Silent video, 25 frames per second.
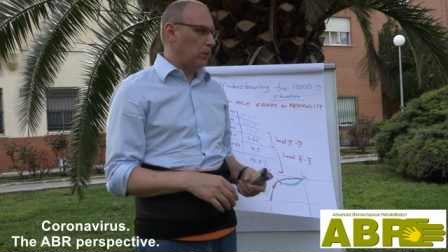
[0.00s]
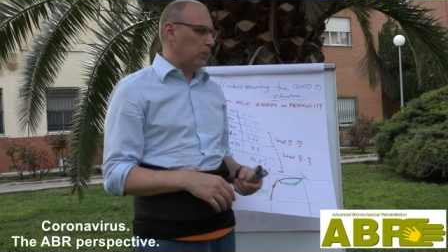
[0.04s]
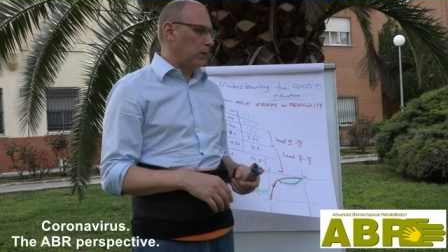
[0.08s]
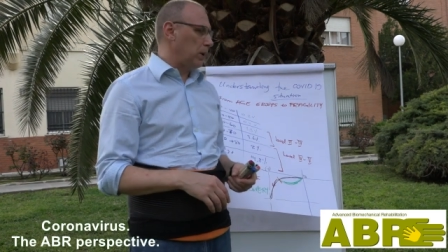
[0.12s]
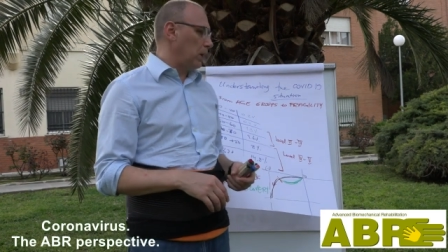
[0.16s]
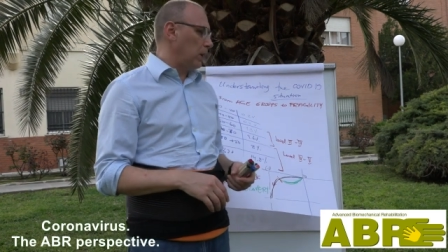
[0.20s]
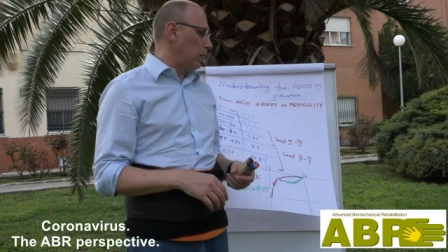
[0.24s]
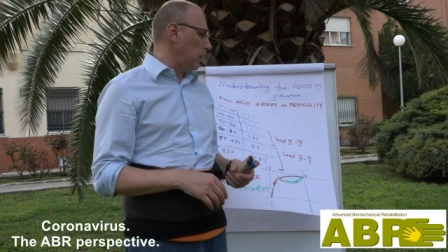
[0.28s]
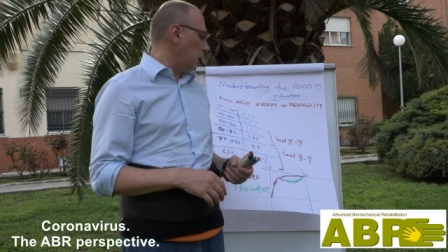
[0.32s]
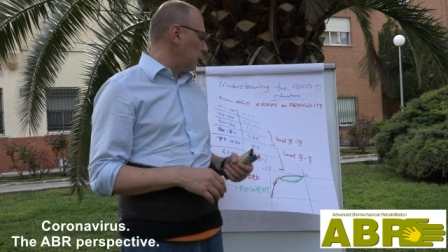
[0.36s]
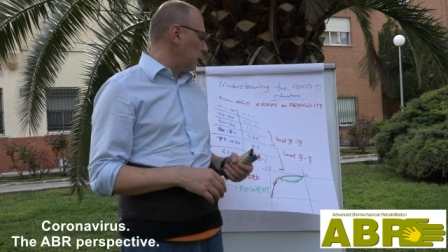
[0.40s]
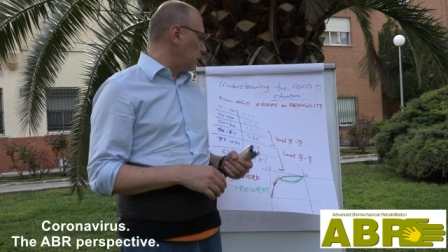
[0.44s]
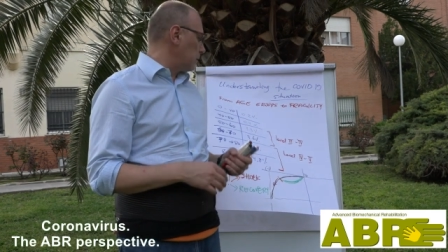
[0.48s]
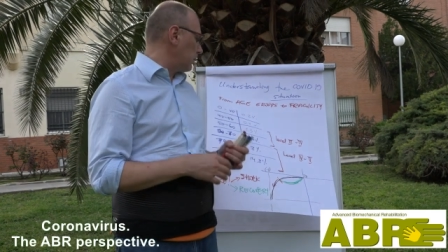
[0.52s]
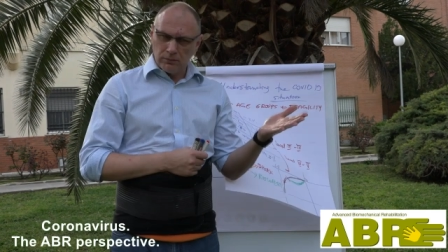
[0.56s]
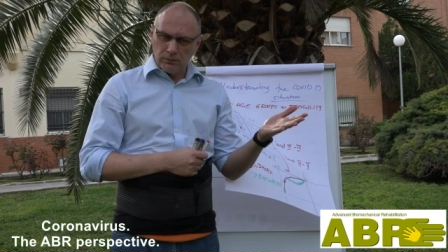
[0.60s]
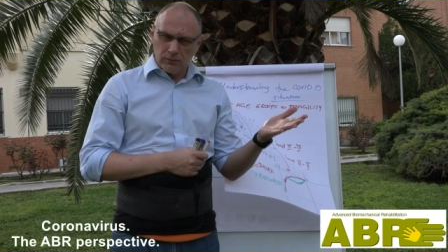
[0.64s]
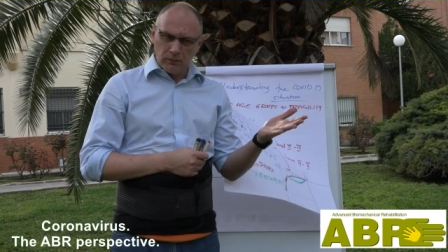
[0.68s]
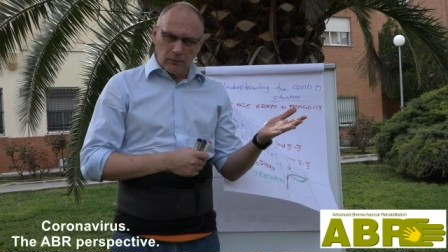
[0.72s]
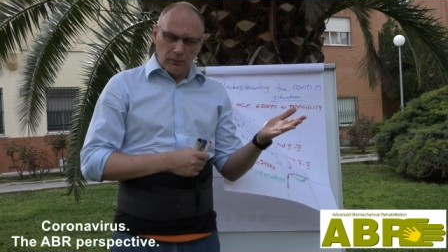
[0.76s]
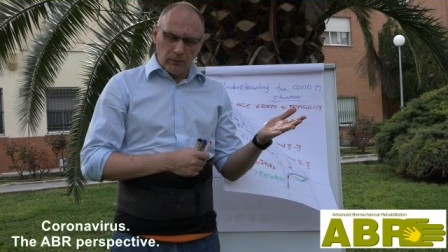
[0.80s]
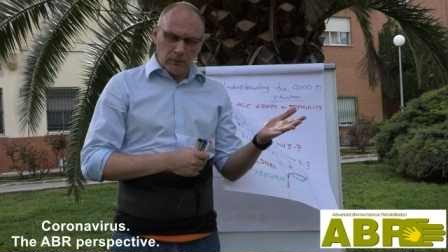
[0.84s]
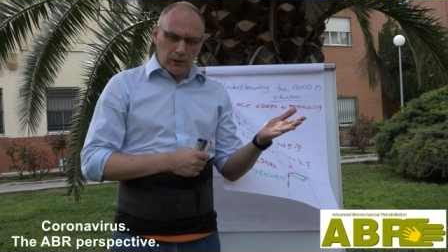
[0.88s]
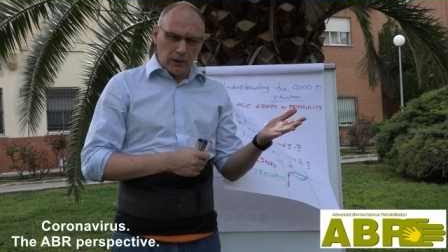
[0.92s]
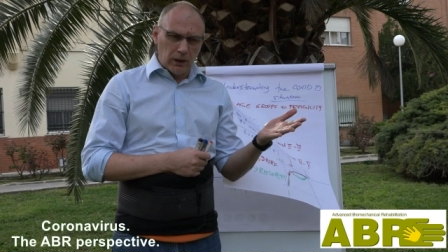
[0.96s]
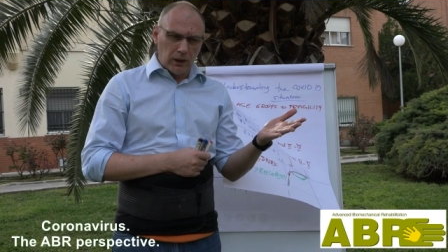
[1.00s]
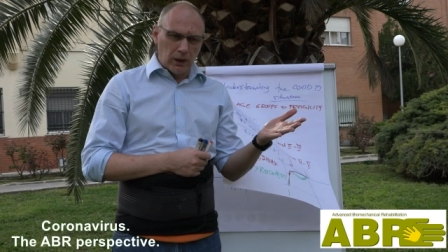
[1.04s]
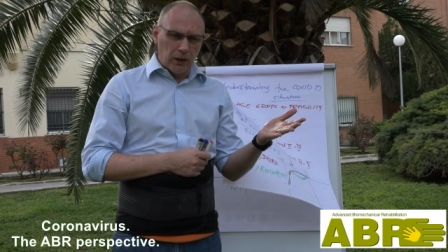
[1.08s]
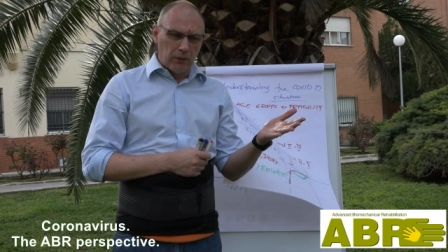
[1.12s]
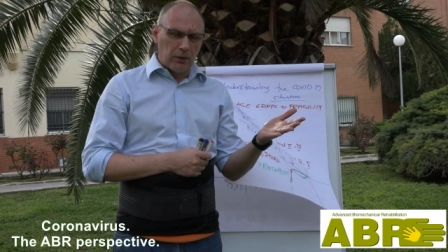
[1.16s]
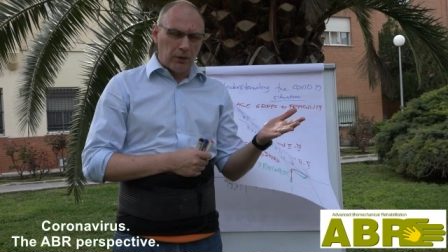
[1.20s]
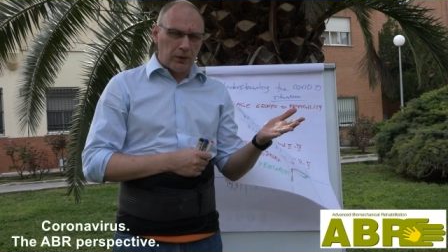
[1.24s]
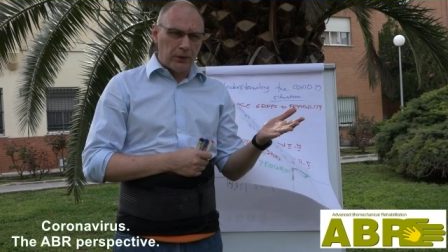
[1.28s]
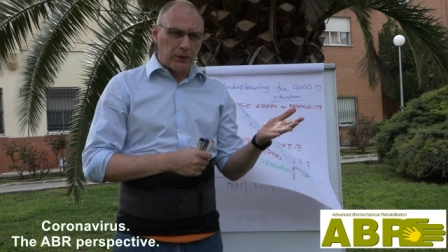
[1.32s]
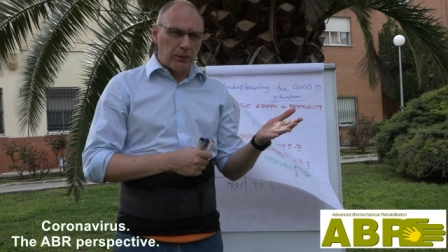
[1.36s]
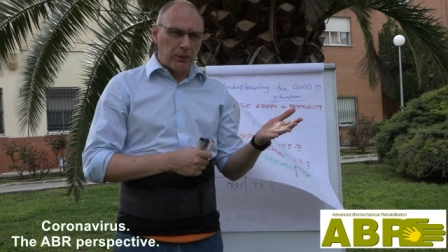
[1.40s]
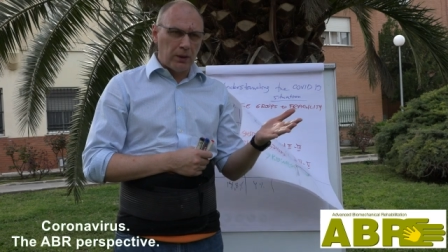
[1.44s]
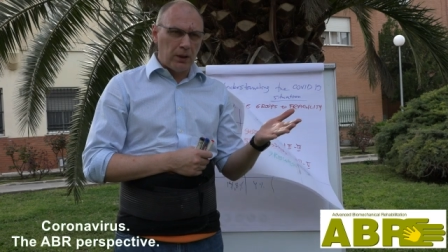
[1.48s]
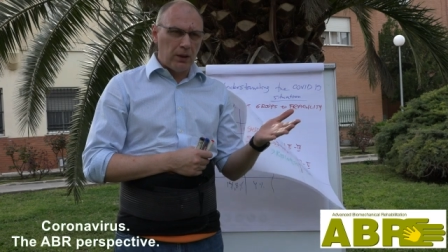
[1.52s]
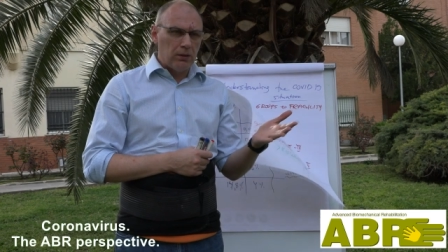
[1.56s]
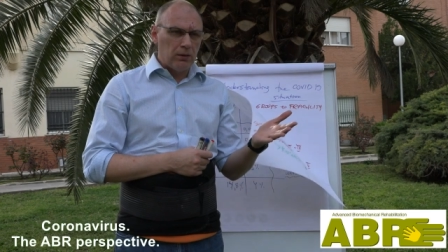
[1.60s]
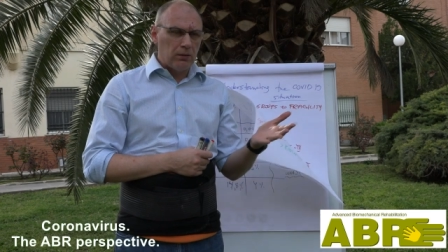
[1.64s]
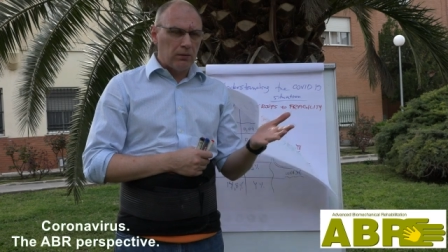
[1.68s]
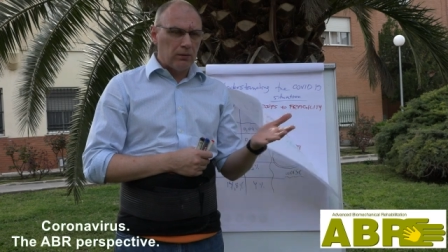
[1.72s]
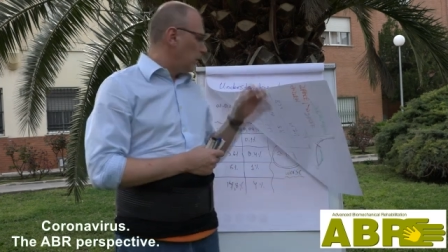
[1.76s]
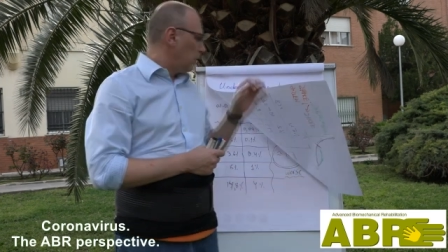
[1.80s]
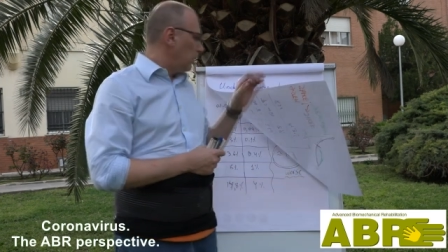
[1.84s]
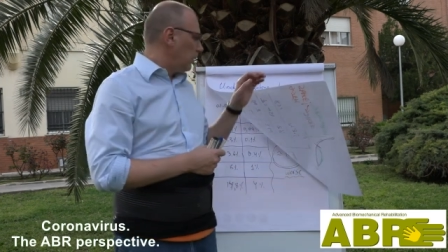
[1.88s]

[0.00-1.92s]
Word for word: with the other. Level three,